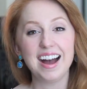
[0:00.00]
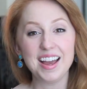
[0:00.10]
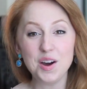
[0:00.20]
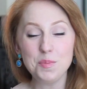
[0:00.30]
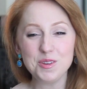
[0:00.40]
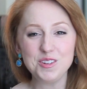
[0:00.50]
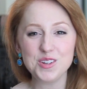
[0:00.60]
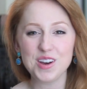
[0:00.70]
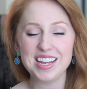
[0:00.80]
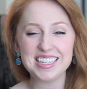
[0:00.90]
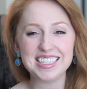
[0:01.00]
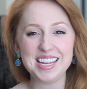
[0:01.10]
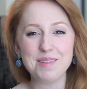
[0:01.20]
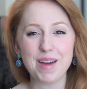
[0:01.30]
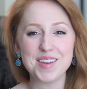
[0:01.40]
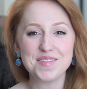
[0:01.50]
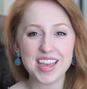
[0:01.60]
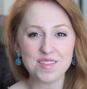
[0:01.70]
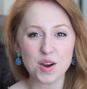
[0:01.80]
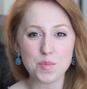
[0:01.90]
I hope you enjoyed seeing my
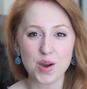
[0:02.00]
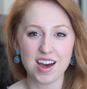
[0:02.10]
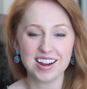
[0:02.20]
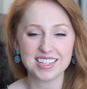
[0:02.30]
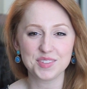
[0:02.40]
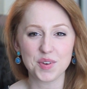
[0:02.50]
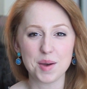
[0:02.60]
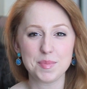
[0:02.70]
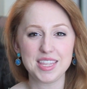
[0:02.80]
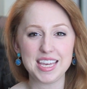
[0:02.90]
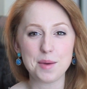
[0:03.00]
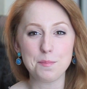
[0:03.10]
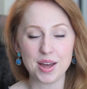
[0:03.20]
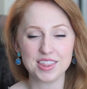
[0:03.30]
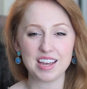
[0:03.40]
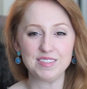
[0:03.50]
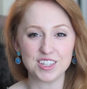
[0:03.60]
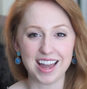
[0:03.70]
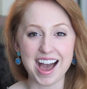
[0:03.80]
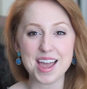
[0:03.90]
favorite products from the month of
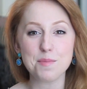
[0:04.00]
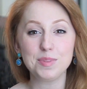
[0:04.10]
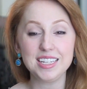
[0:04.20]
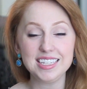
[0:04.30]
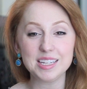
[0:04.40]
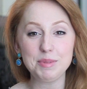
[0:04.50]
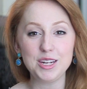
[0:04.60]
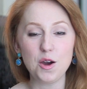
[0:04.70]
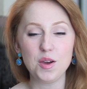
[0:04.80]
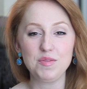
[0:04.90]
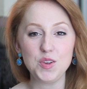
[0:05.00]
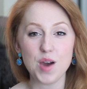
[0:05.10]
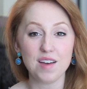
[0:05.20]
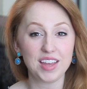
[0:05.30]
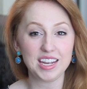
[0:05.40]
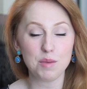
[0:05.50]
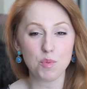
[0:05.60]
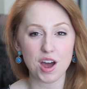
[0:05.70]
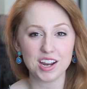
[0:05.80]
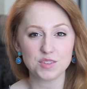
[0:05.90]
July. Please let me know if you have any
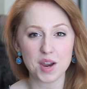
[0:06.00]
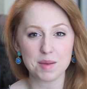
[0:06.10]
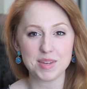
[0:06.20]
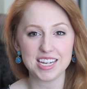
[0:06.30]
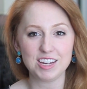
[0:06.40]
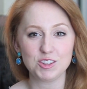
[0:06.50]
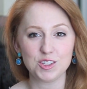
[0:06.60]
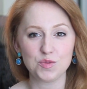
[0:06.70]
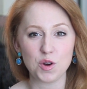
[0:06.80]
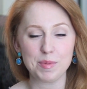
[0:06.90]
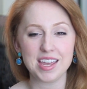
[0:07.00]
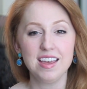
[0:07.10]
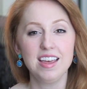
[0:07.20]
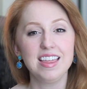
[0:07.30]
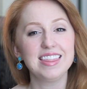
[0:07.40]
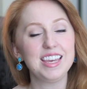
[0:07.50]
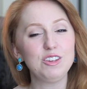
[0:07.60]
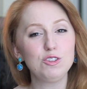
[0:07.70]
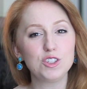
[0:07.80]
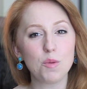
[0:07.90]
product recommendations for me.
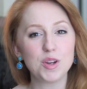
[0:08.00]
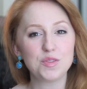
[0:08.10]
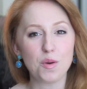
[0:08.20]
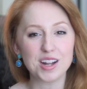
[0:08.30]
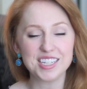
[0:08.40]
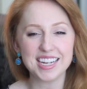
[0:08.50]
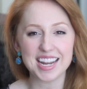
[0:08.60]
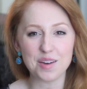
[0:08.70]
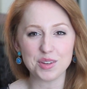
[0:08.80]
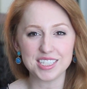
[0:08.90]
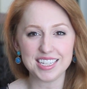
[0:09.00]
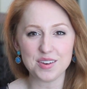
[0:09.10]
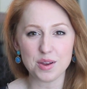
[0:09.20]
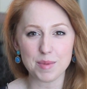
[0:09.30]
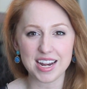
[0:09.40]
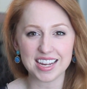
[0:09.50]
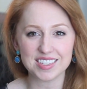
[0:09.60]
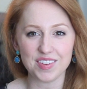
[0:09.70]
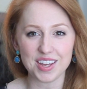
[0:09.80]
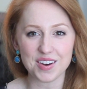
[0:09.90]
Thank you so much for watching, and I will see you in my
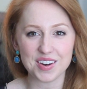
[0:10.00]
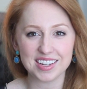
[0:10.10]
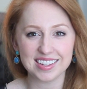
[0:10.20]
next video.